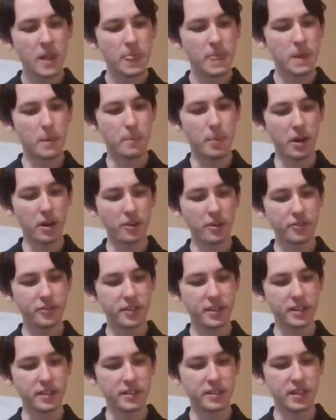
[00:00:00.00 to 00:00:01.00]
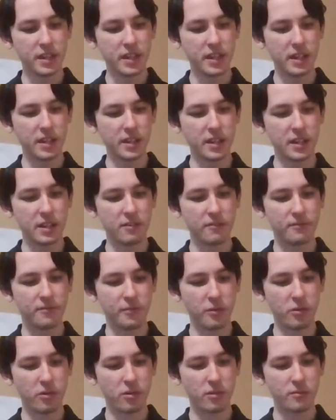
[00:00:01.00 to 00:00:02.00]
The Parthian king
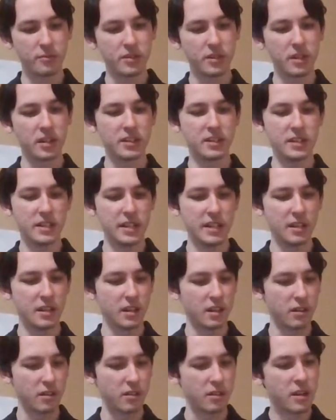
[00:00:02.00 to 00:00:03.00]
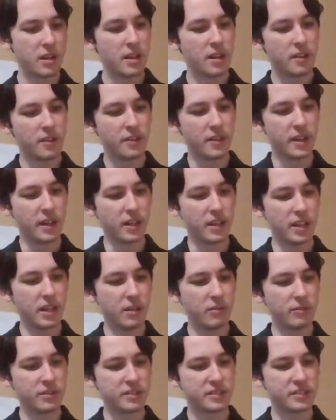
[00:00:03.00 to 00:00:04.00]
informed Niger that he
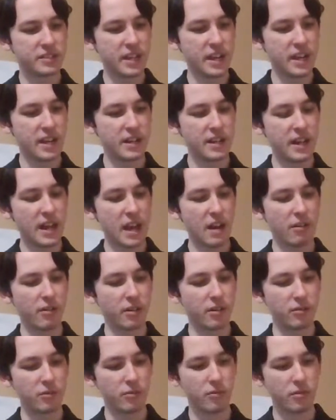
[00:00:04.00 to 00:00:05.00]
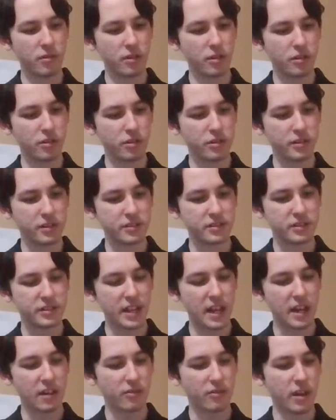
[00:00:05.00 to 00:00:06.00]
would send out an order to his
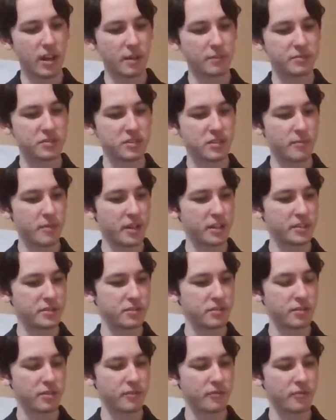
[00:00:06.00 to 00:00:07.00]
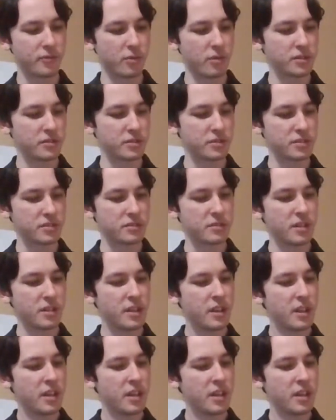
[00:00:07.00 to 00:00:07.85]
satraps to muster their forces.